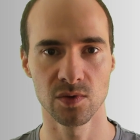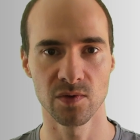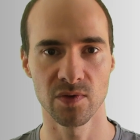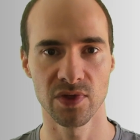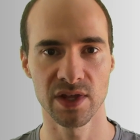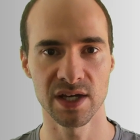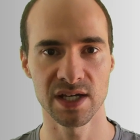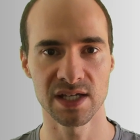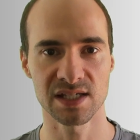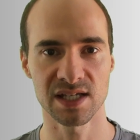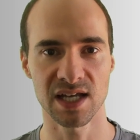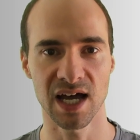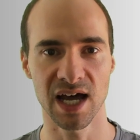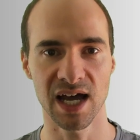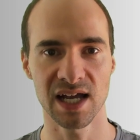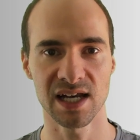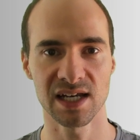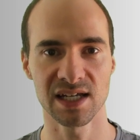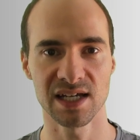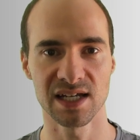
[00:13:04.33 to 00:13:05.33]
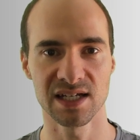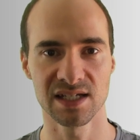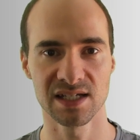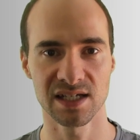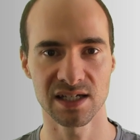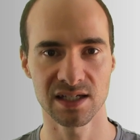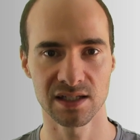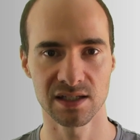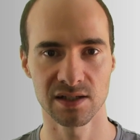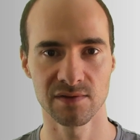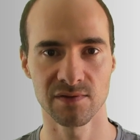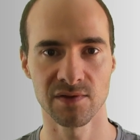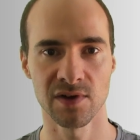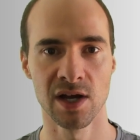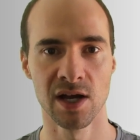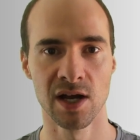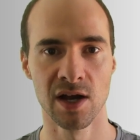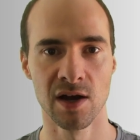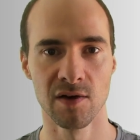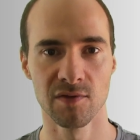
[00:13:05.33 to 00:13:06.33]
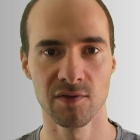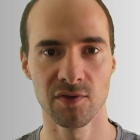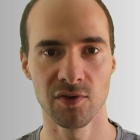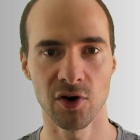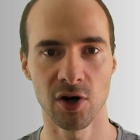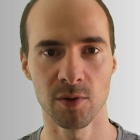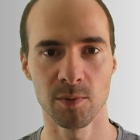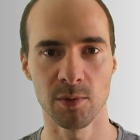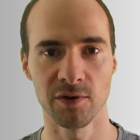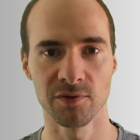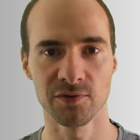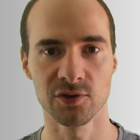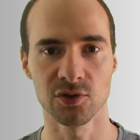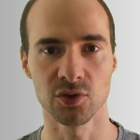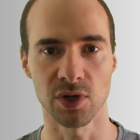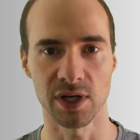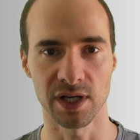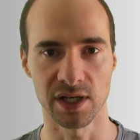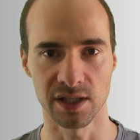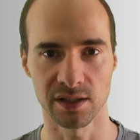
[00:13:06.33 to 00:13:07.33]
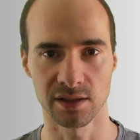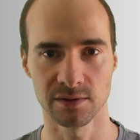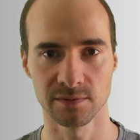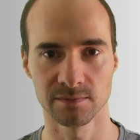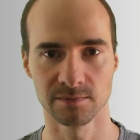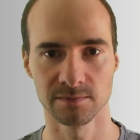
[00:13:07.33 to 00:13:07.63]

this highly addictive form of trading.